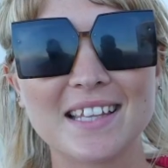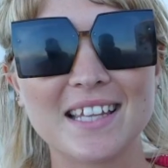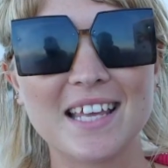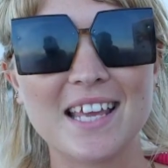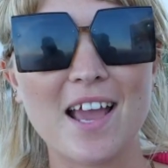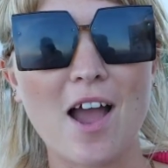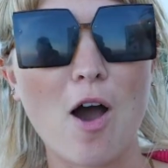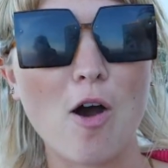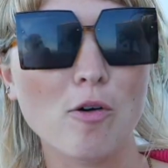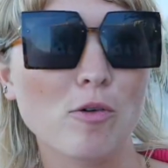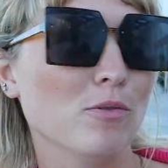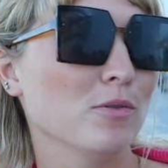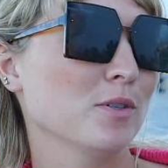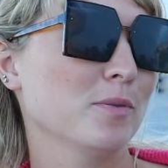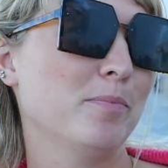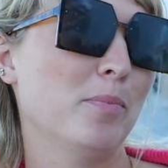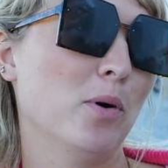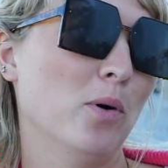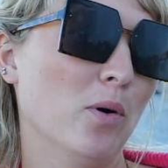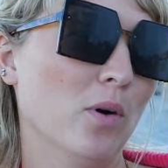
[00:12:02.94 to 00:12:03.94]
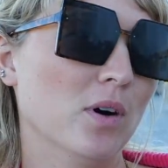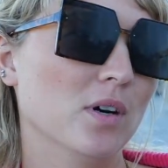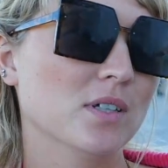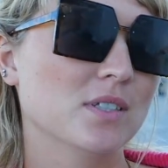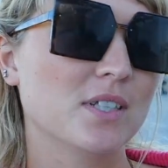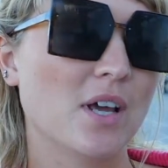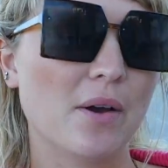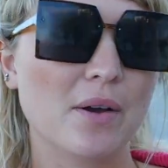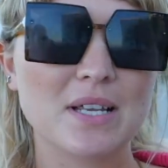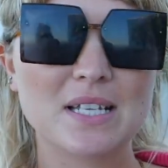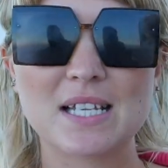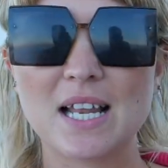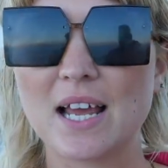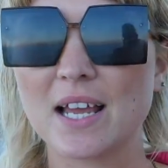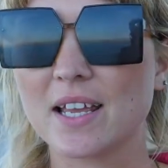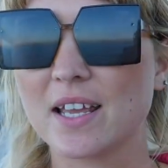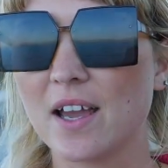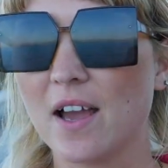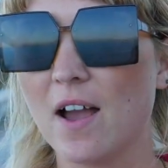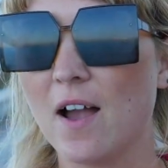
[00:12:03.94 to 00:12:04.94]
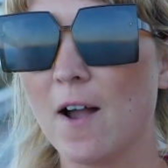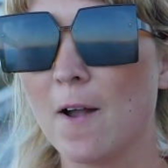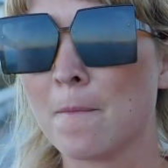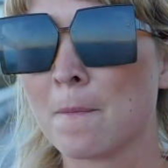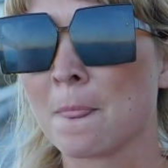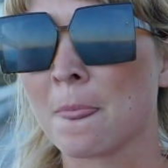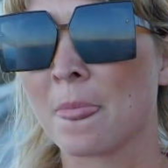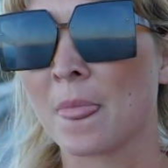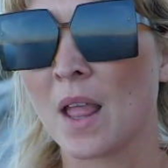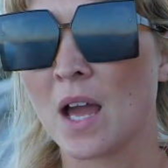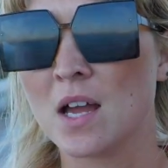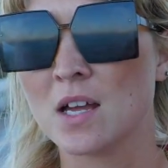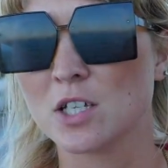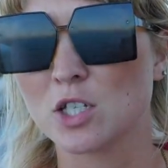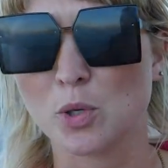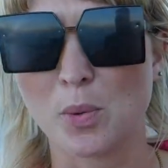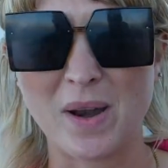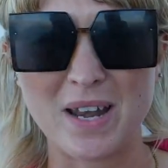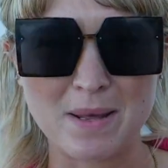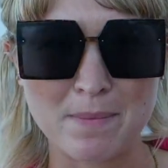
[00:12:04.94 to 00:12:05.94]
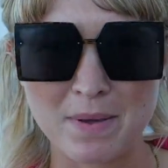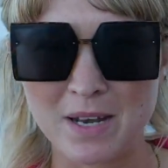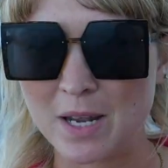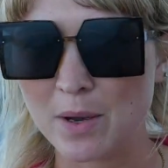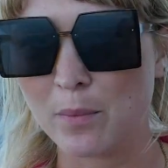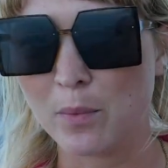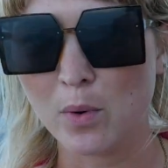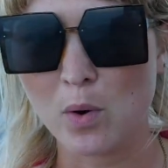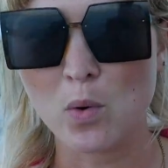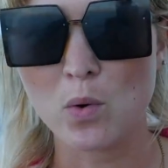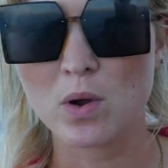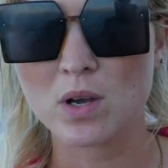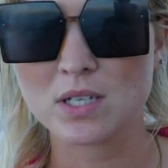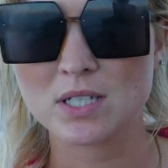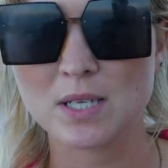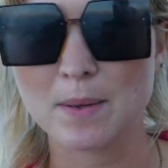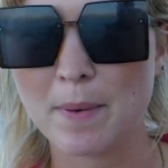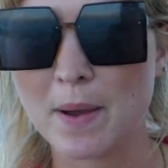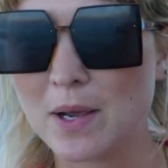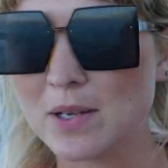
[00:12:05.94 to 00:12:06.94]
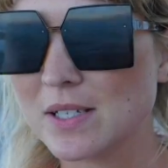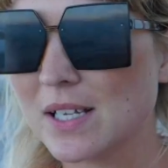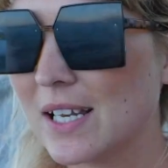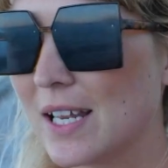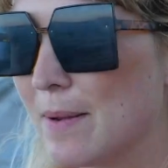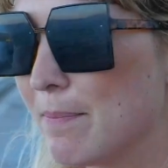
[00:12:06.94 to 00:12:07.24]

the old port. So it's like a 20-minute walk supposedly,